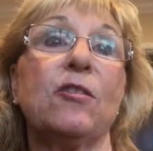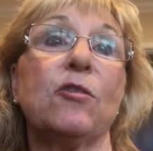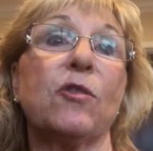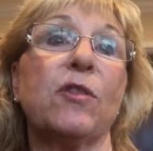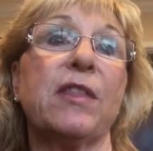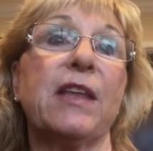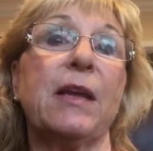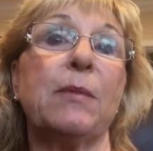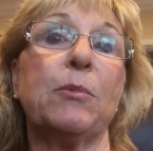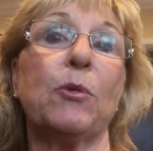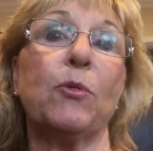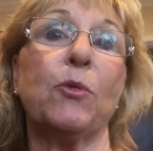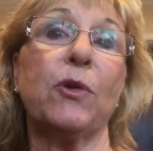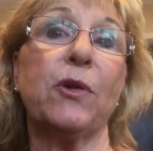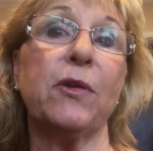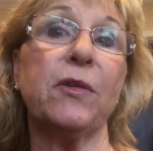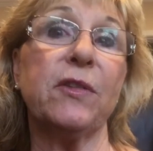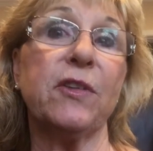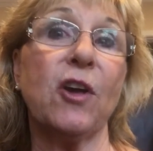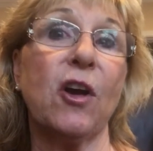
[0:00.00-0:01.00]
North Able,
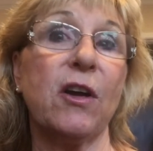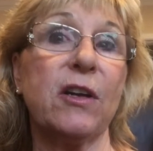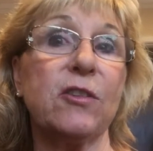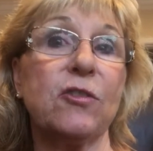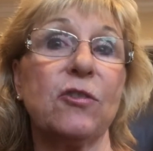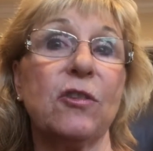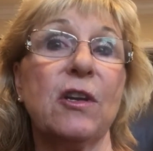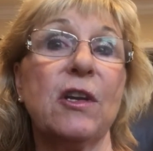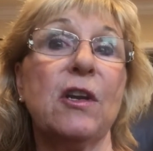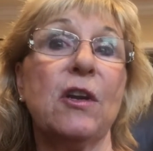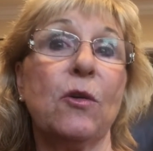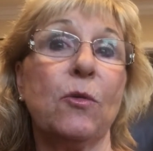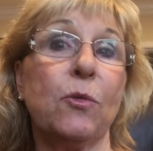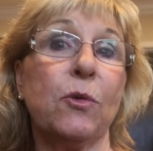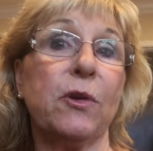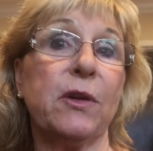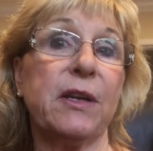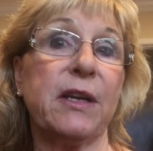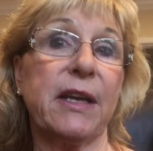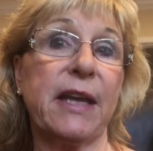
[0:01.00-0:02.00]
we're
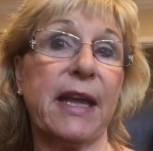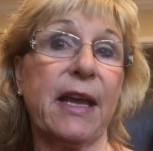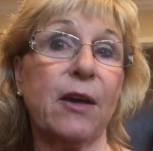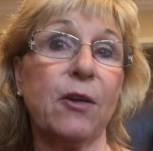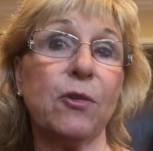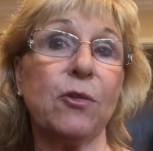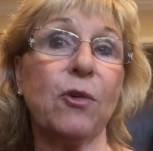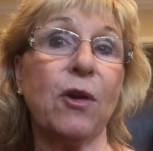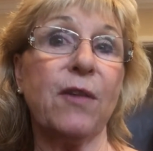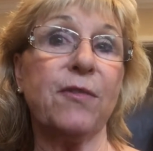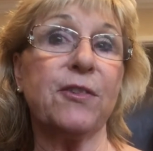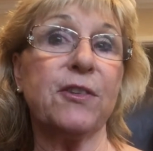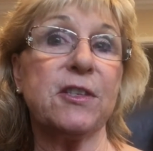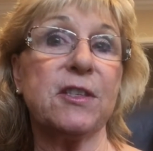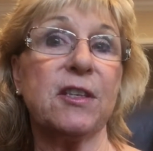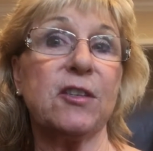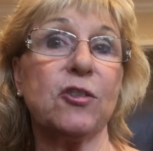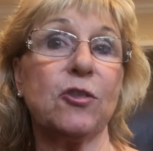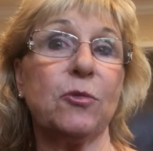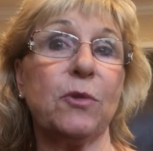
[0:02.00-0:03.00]
in a counter offer
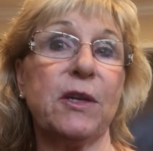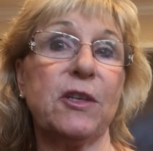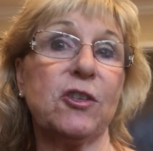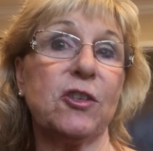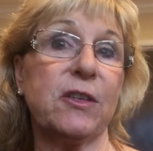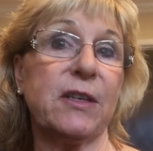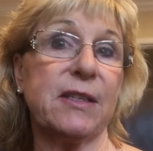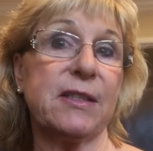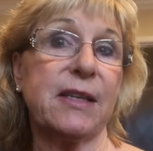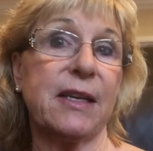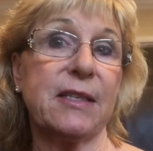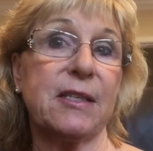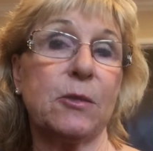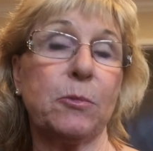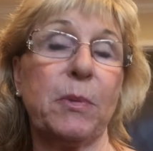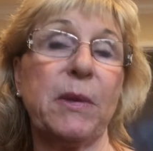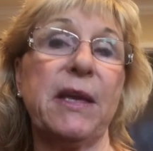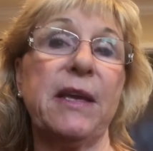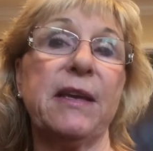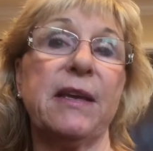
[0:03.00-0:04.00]
situation as I
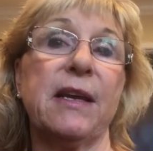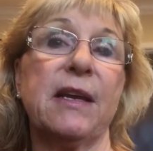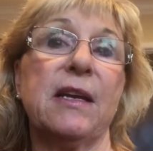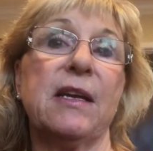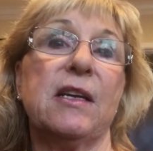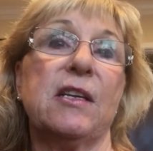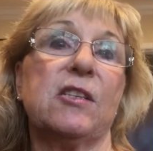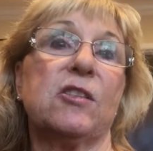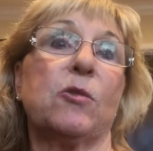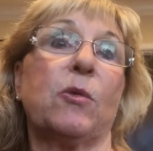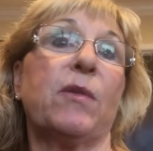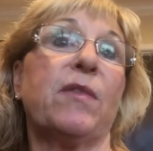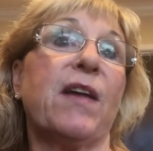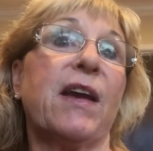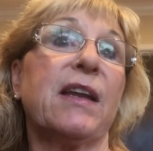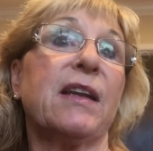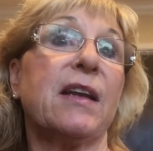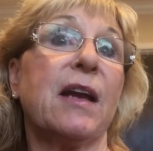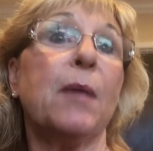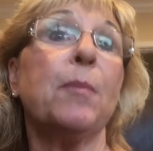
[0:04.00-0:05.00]
speak. So we've
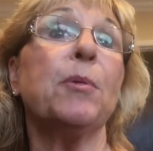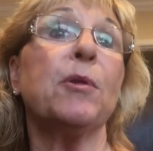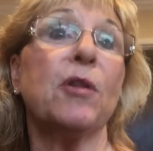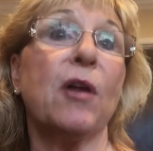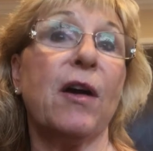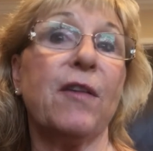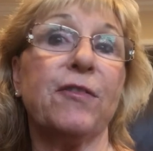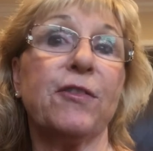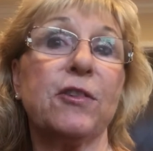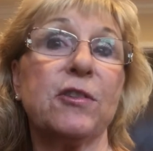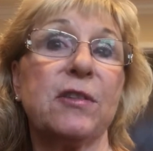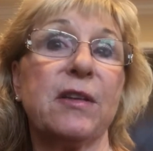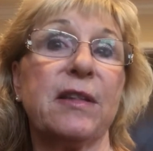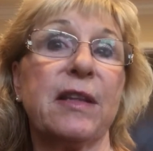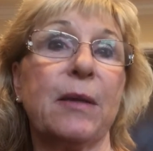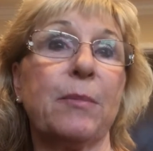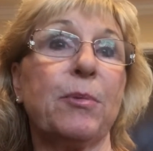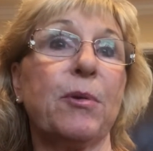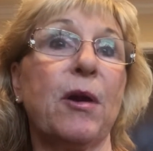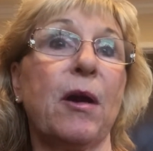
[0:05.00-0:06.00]
had a couple offers on
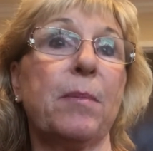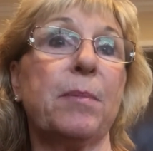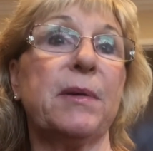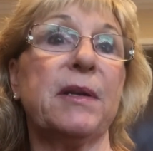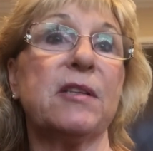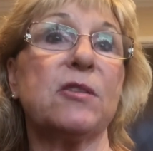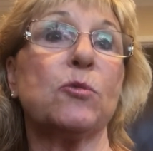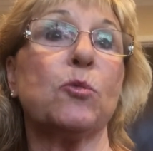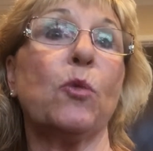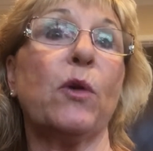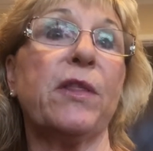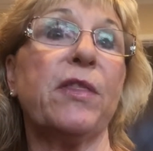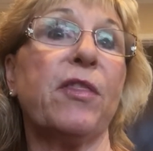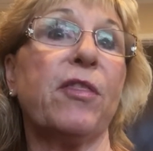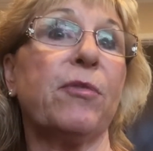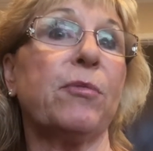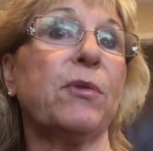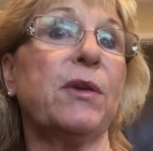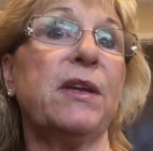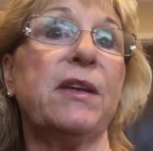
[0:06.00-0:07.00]
that property. It's
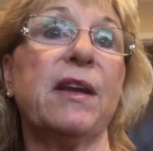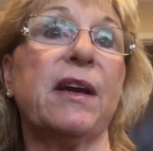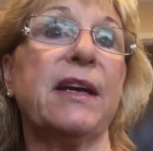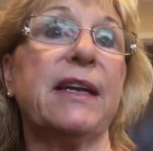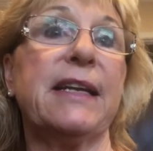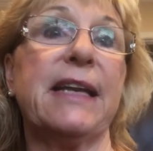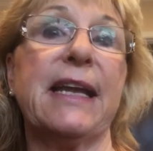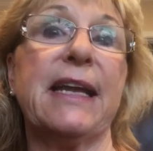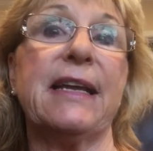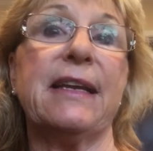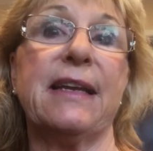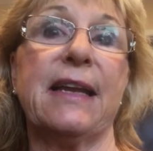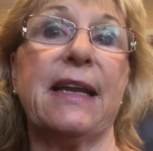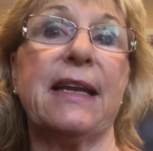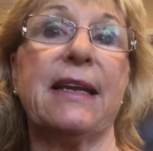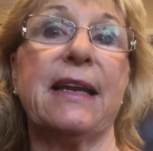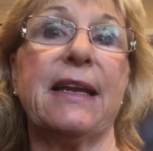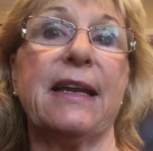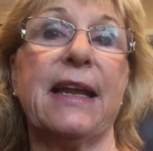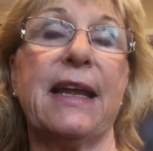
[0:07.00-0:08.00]

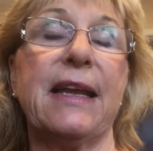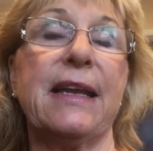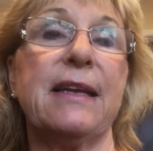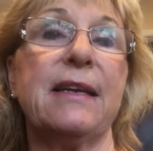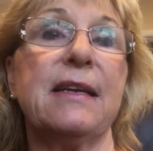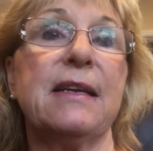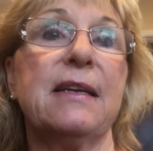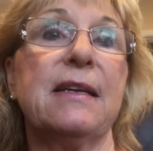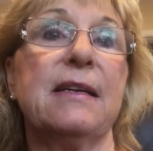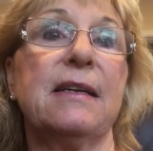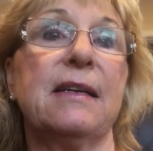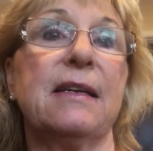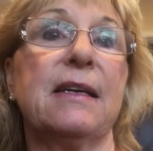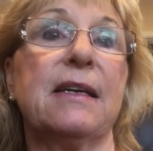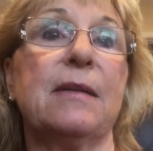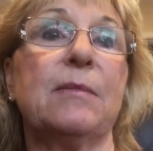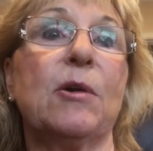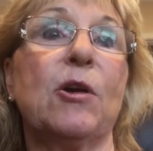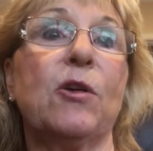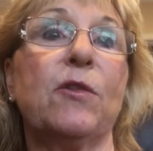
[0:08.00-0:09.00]
1398888.
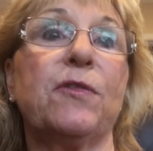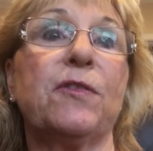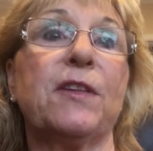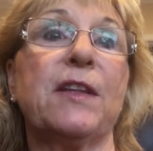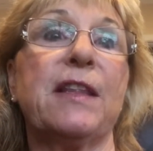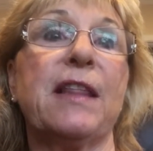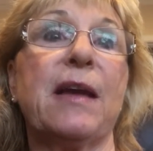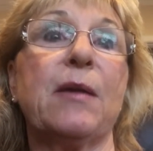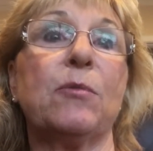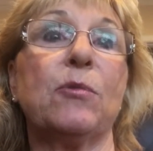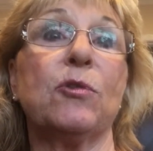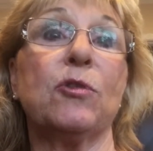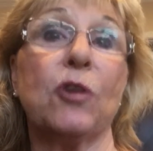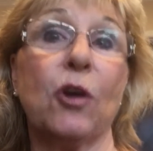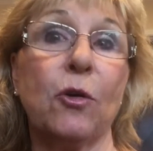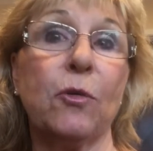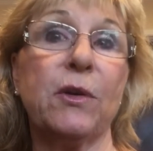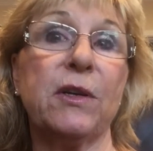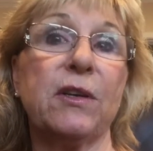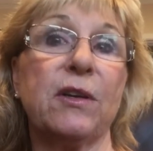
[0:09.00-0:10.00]
Hopefully that will
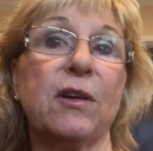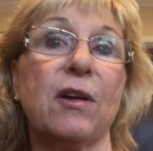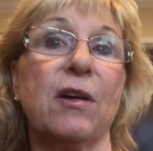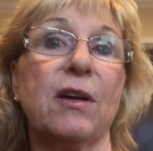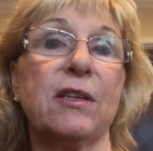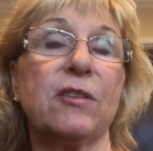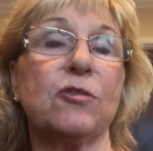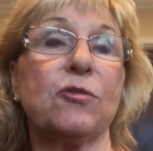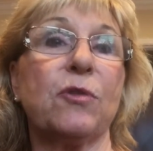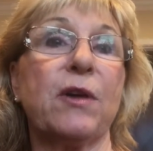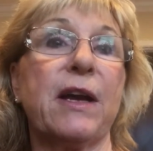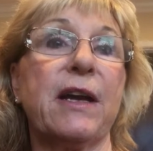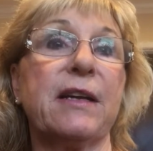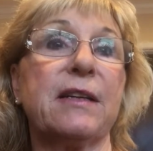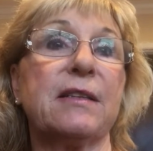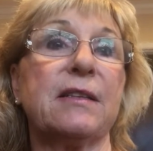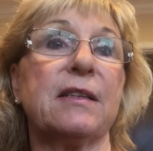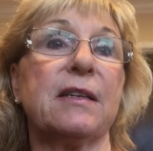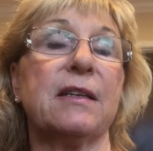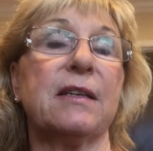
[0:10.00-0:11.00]
go into
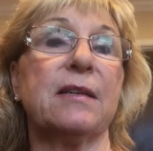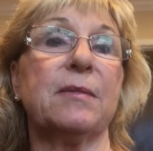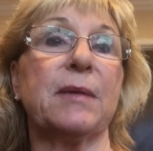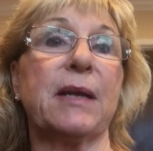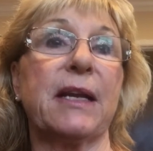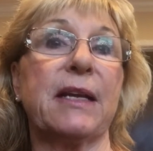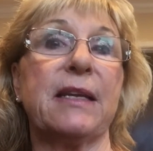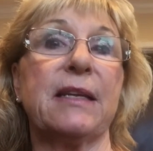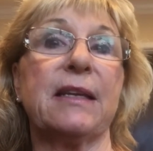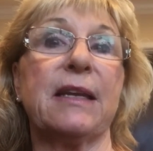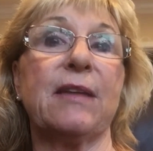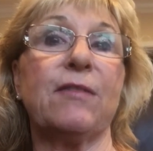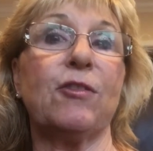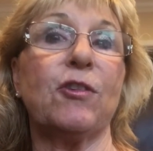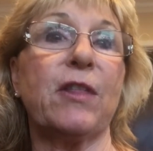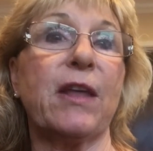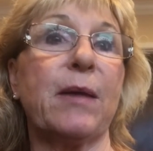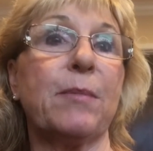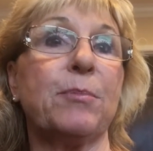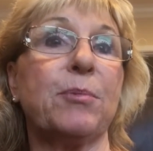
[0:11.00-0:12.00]
contract, and I can give
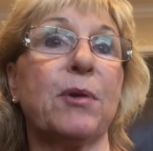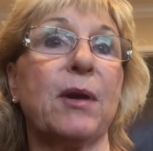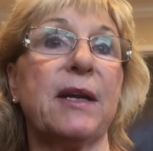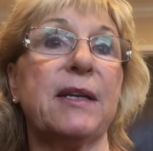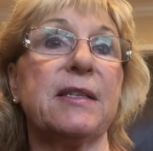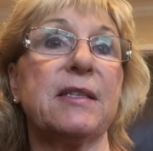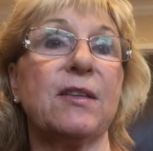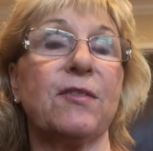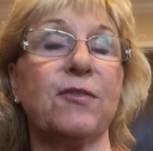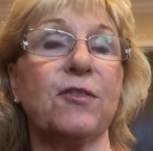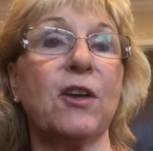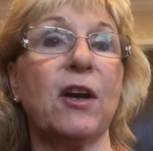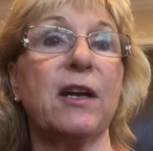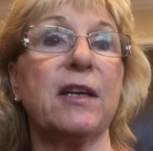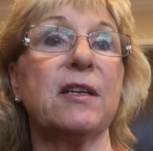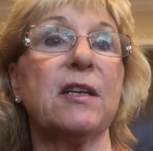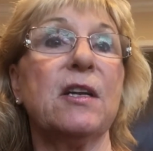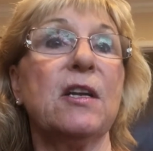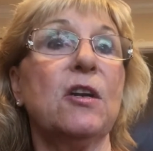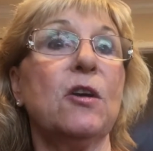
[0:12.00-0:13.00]
you that price. If
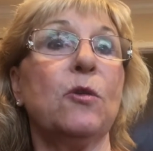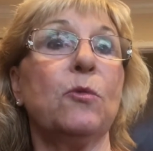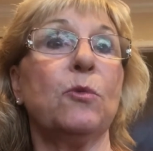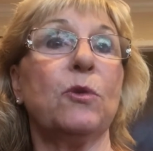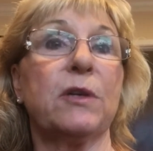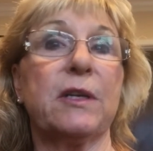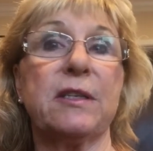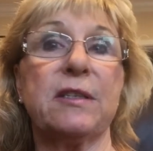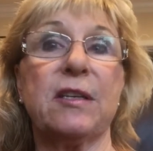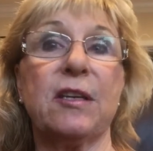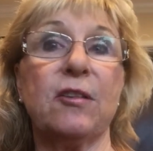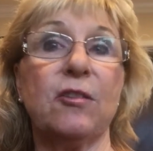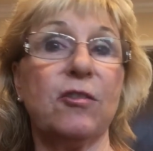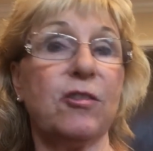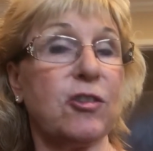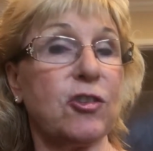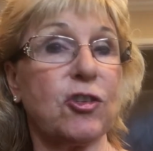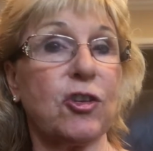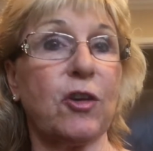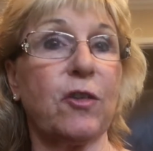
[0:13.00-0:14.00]
not, we'll continue
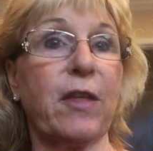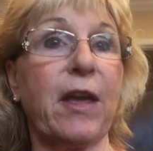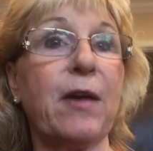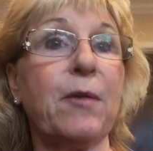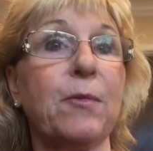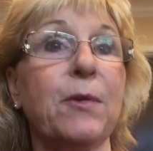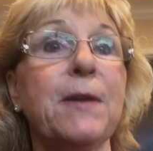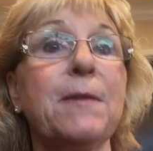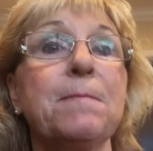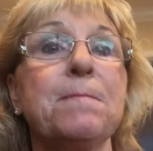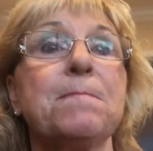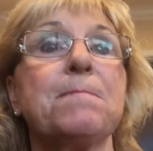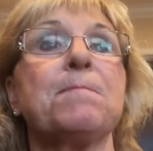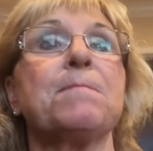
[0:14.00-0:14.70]
to show that one.